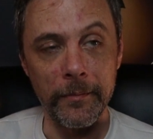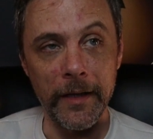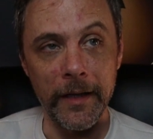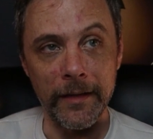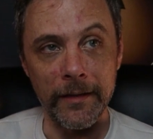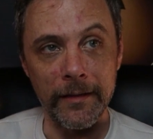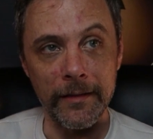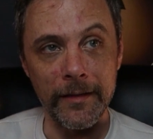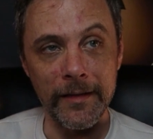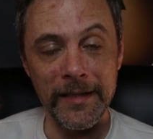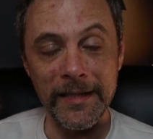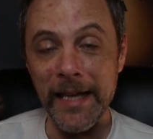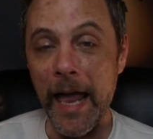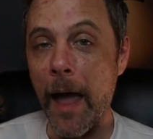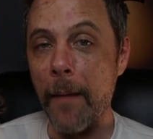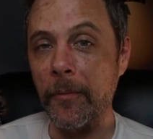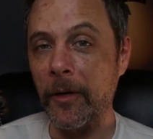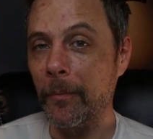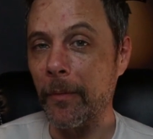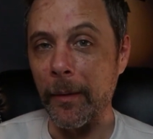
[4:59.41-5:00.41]
it
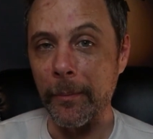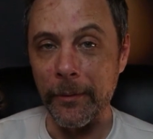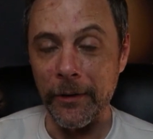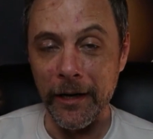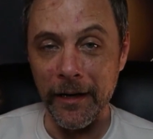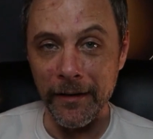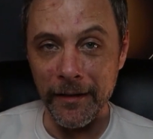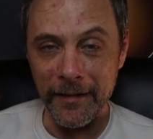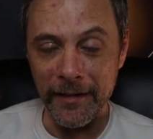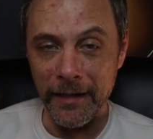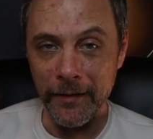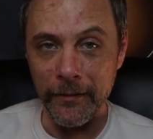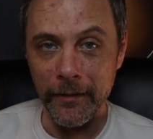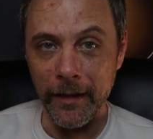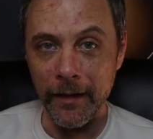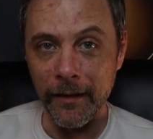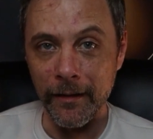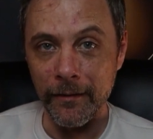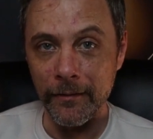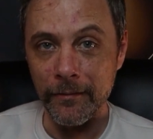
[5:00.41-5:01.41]
sapped my
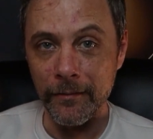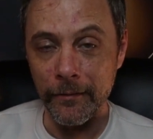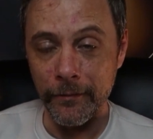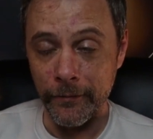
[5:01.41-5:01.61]
productivity